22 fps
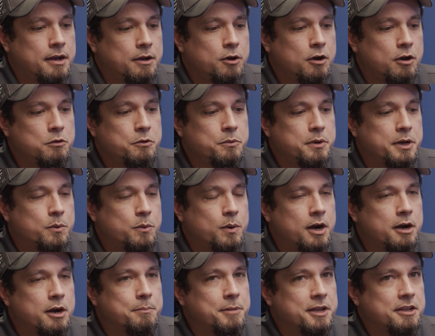code
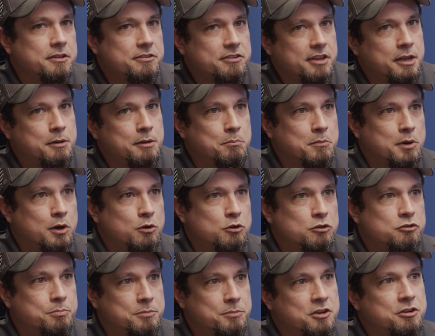requirements in
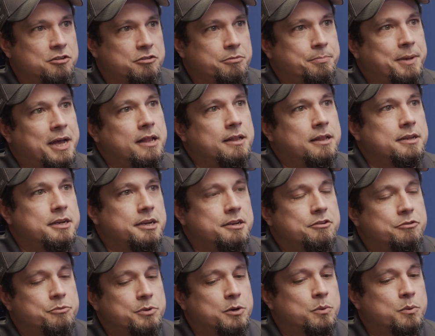most
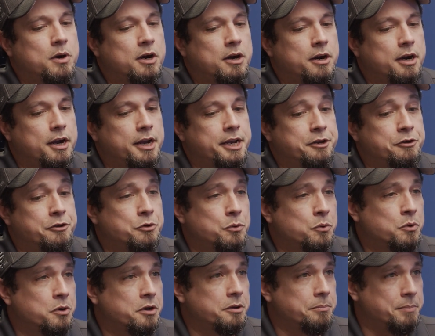municipalities require a
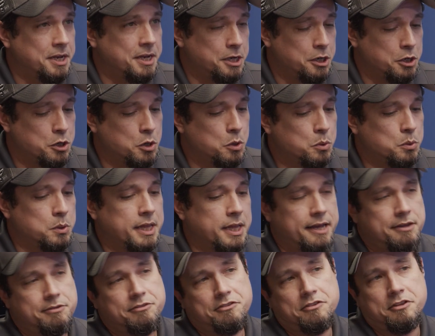door to be no
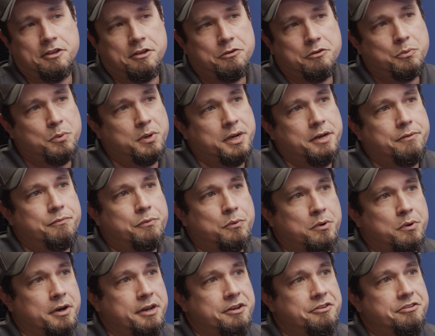less than
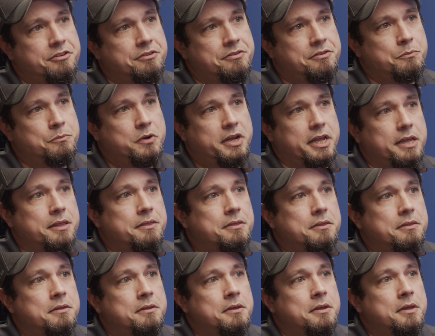24 inches in width.
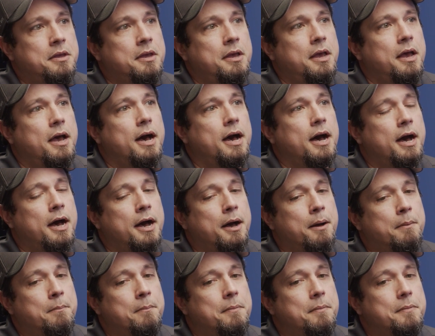
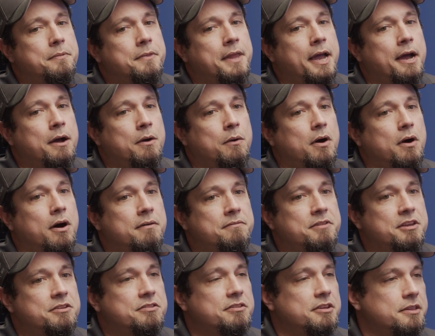Now,
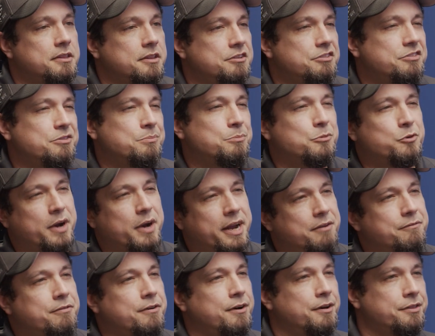obviously, there's some
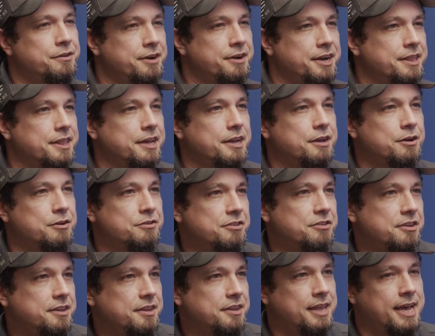grandfathering that
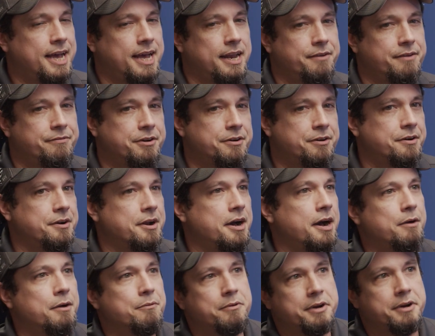goes into that. If you're
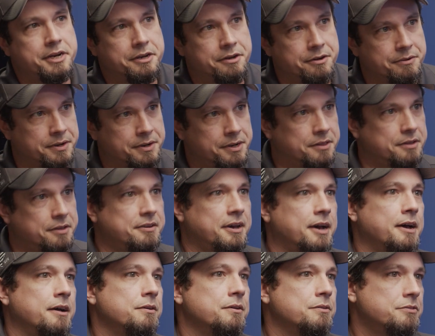not redoing the
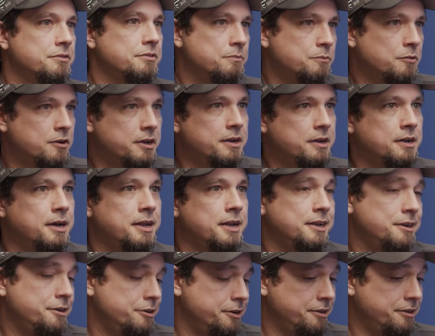tiles and whatnot,
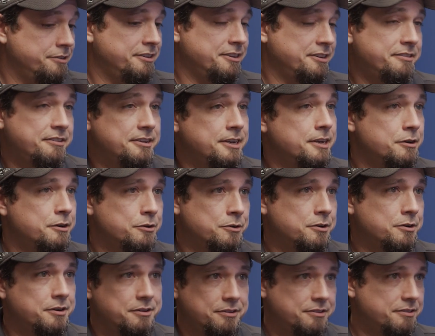and your existing
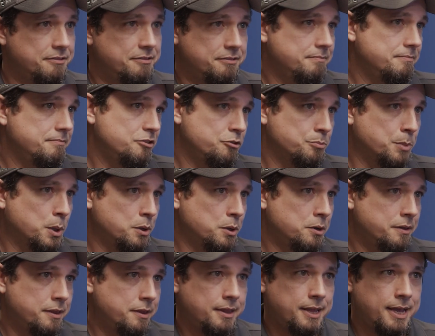door is
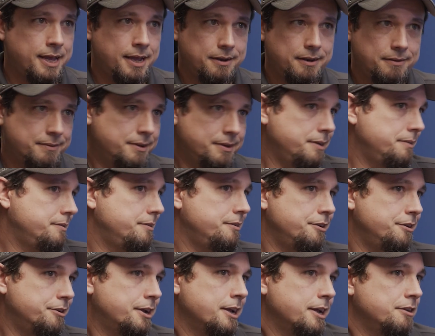smaller than that,
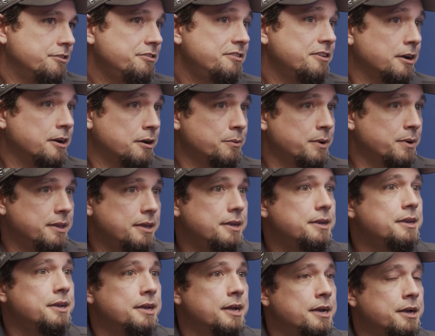you're kind of stuck with
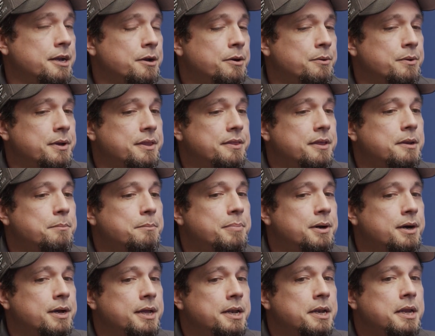it. You got to go with it.
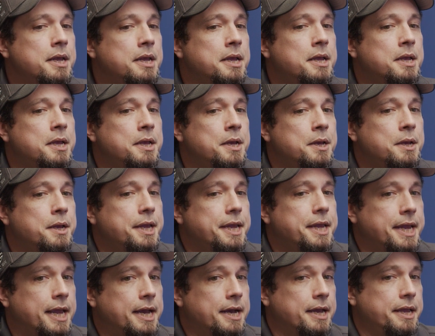But
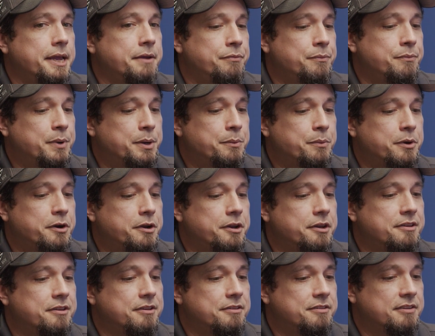yeah, if we were
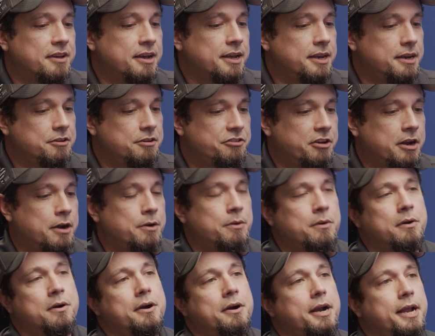to design a
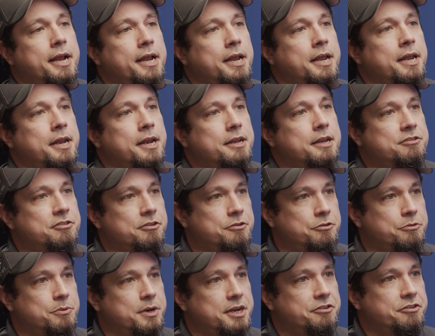shower in a
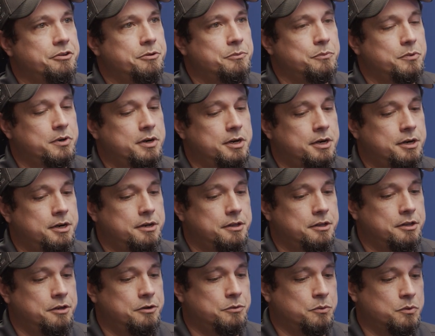situation where
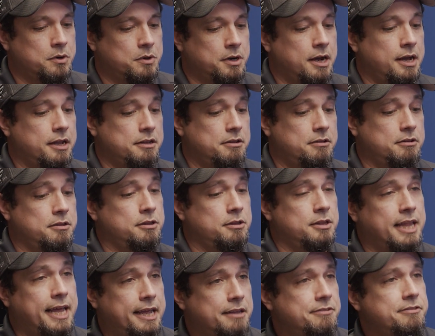the door got
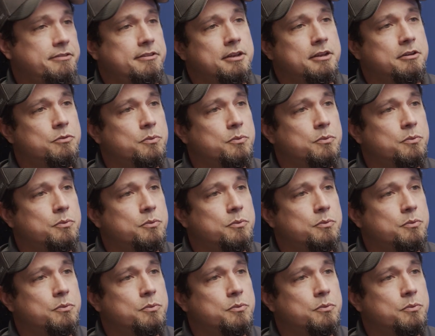less than